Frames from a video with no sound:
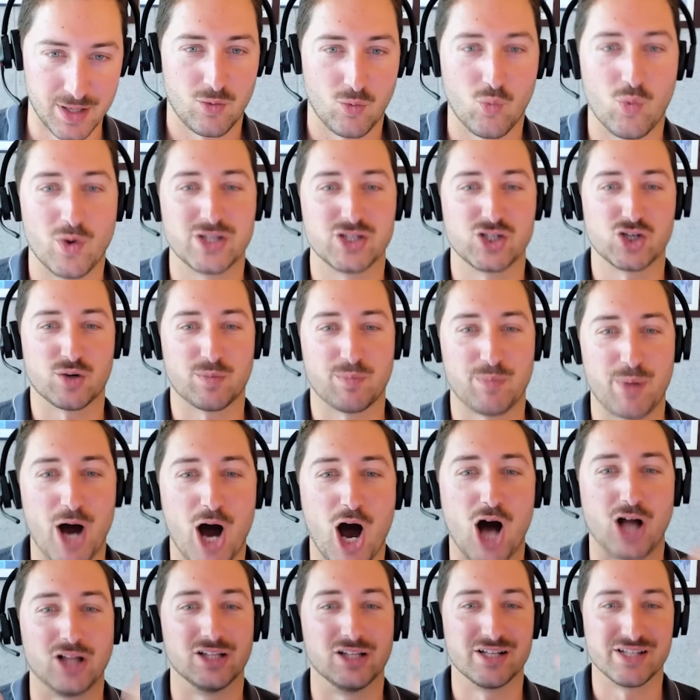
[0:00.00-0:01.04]
What's your
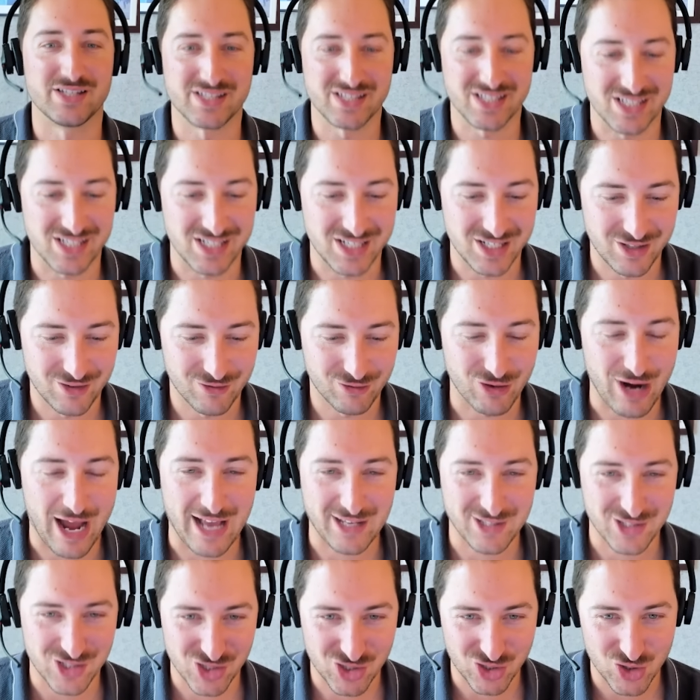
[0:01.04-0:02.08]
policy for
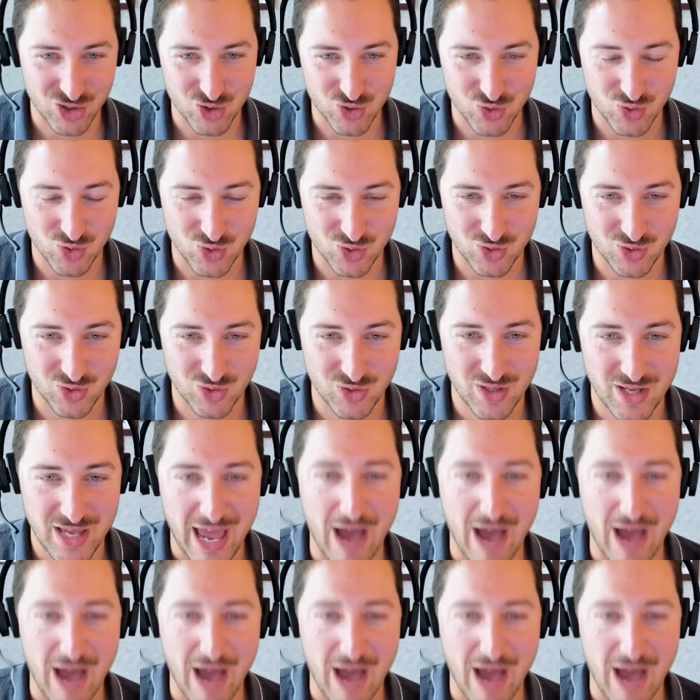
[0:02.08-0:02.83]
access control?